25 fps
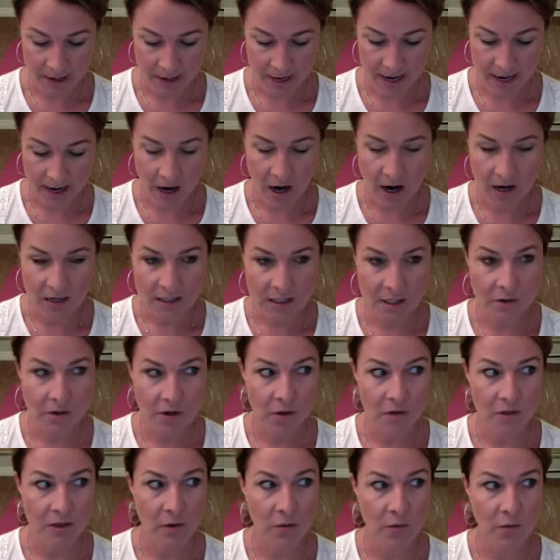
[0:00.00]
also
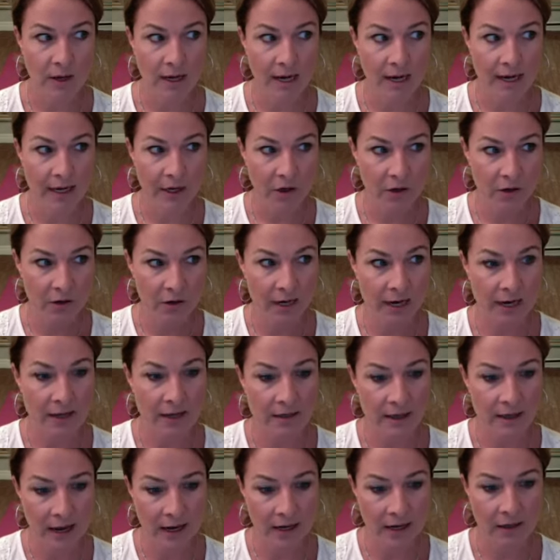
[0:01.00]
know that when I create
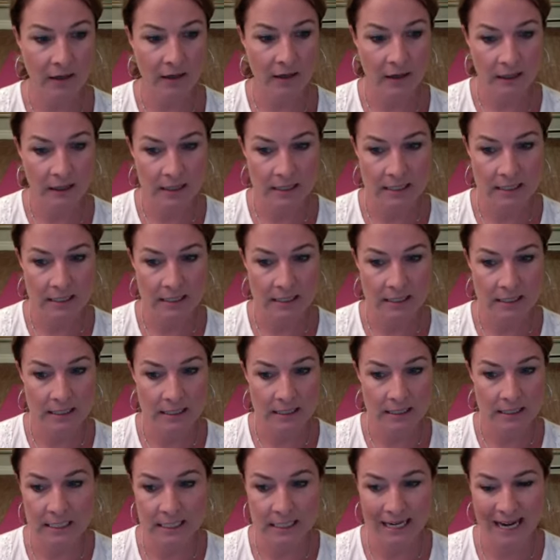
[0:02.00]
that
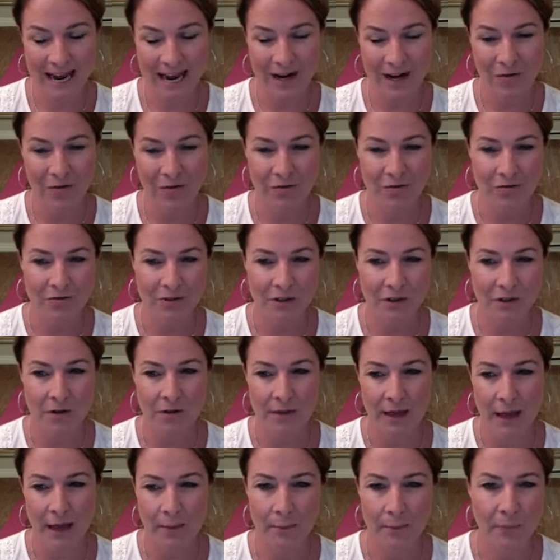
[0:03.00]
consistency, I don't
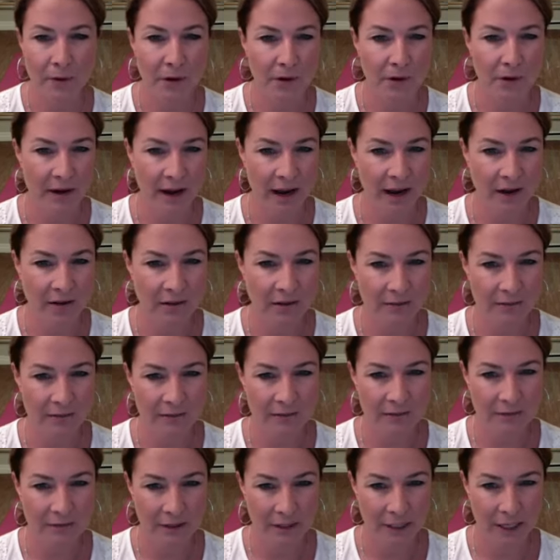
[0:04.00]
feel that burnout,
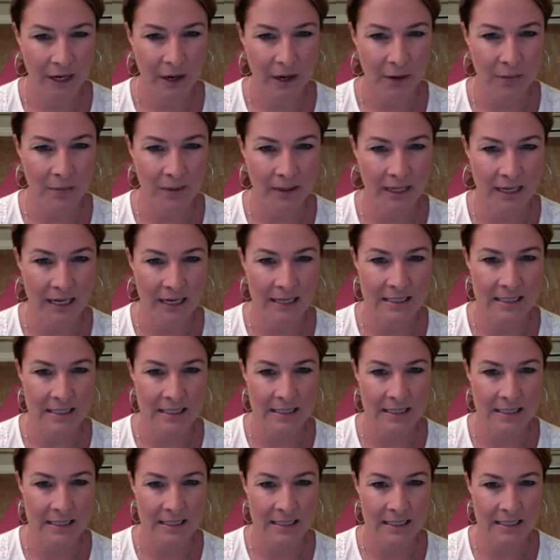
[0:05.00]
you know, because
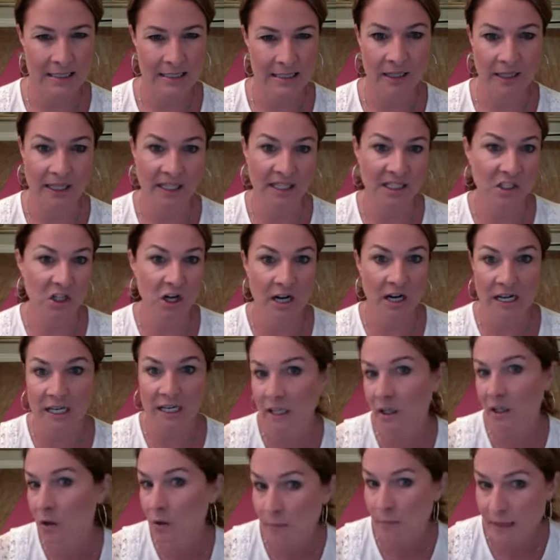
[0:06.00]
I'm not like trying
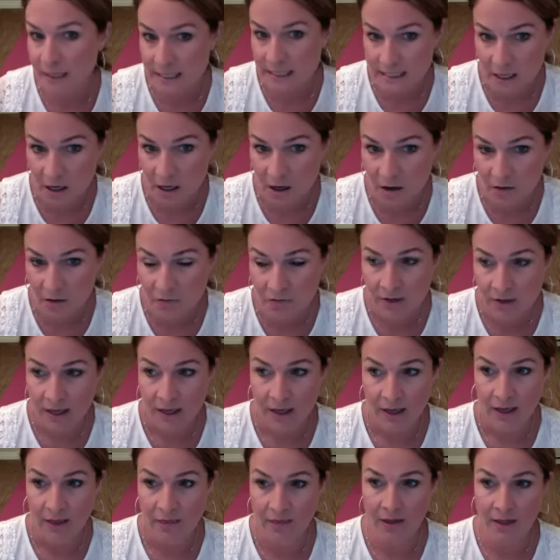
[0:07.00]
to kill myself.
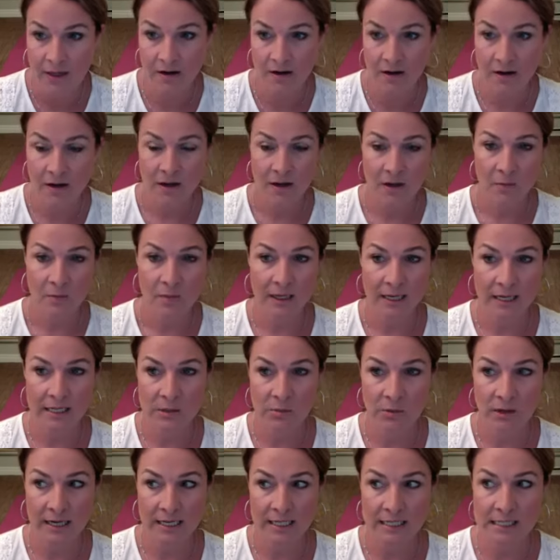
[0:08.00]
And then, because
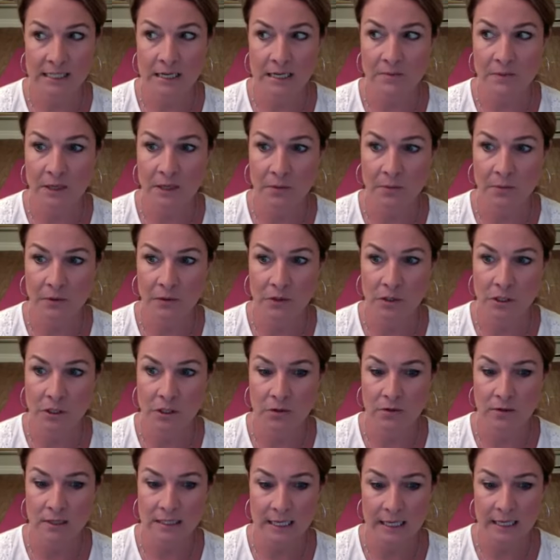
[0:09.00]
what I see people do
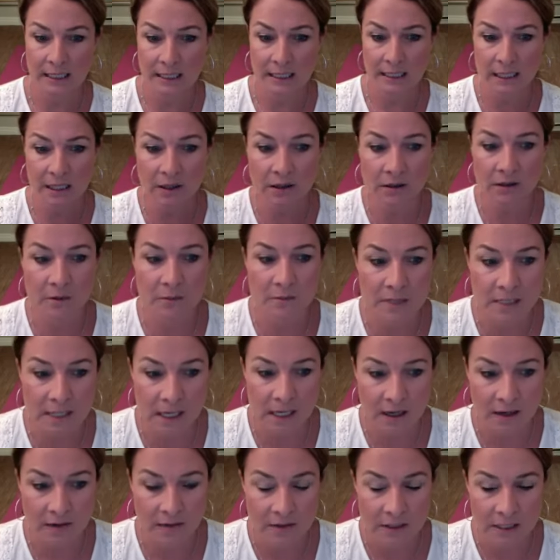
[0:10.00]
is they kill
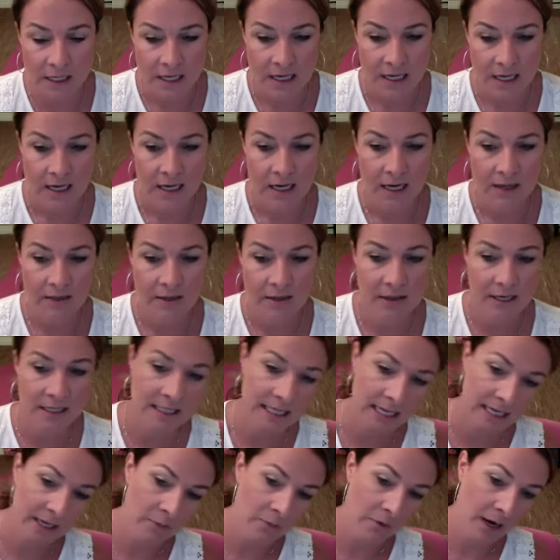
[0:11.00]
themselves and then they
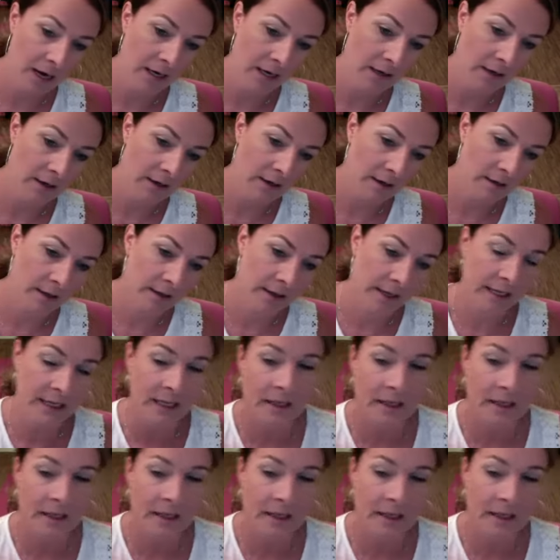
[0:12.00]
take a break, and then they kill